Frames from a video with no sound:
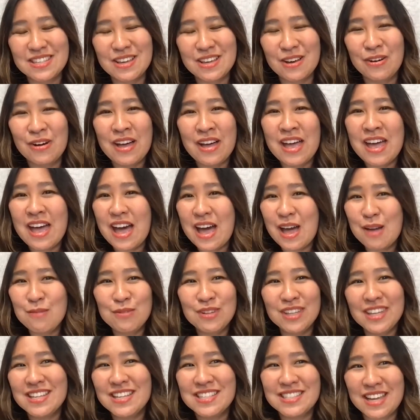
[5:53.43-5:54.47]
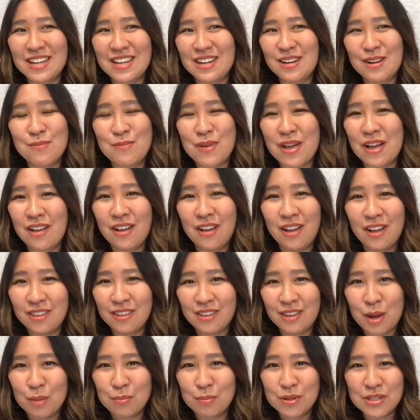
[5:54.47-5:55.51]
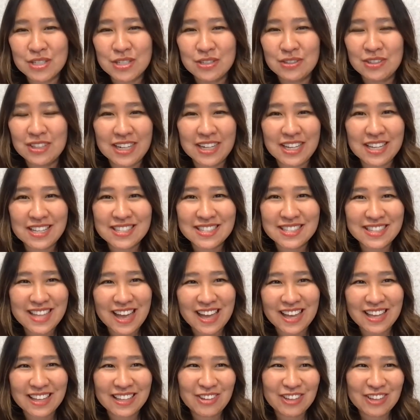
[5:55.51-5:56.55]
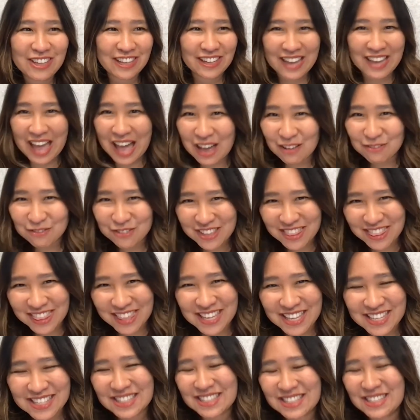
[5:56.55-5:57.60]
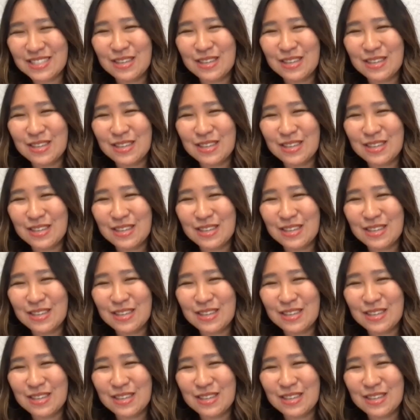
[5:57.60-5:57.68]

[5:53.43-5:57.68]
So I'm really excited about all the opportunities that you can have with this.